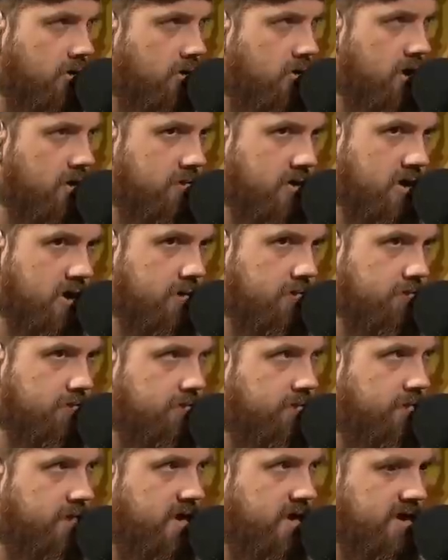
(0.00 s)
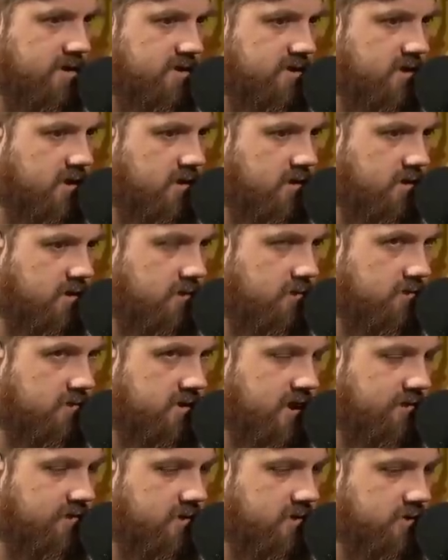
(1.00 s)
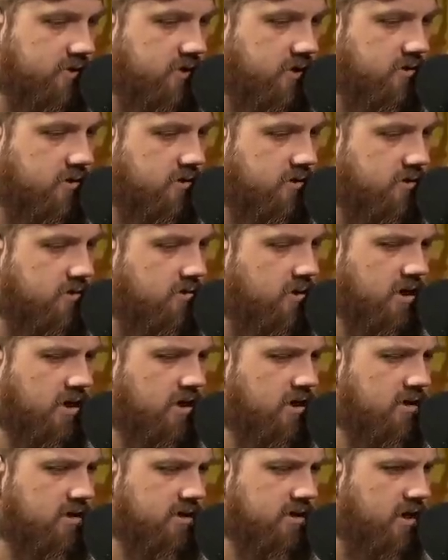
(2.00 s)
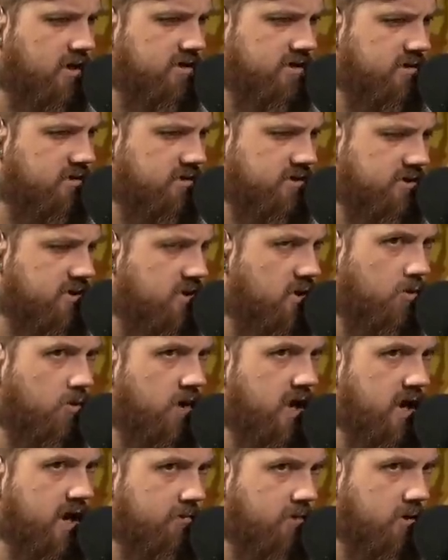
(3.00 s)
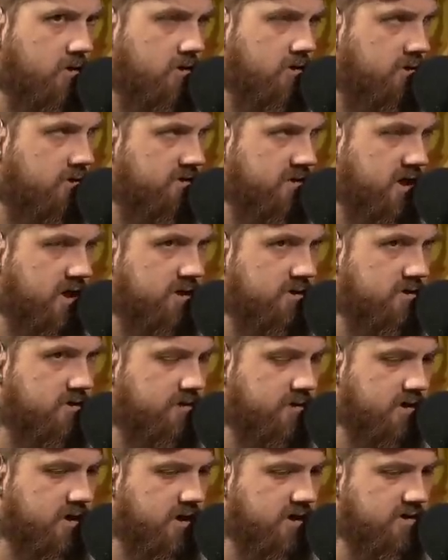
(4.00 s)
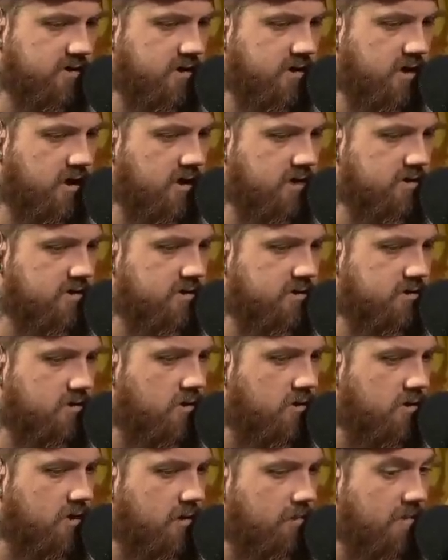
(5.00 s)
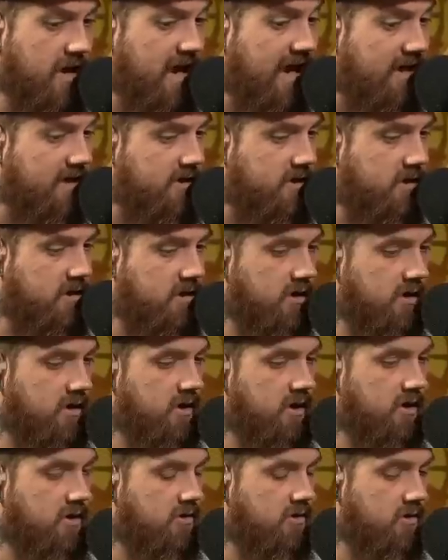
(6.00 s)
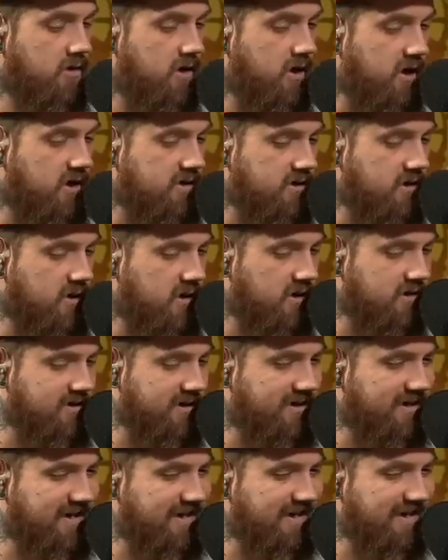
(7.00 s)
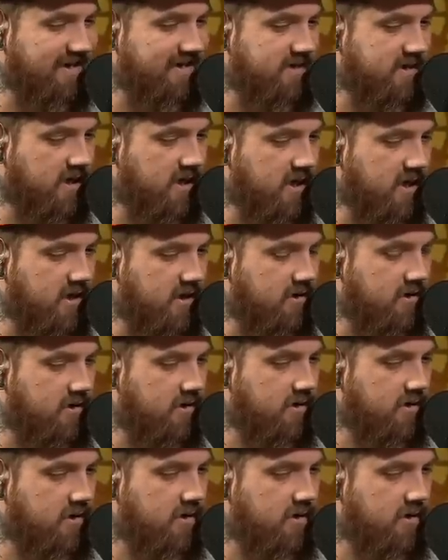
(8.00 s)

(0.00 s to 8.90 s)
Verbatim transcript: Okwuegbunam, that tier, you know, David Njoku, Dawson, there's no way I'm going to those guys over Dawson Knox. Cole Kmet or Dawson Knox, I think, is a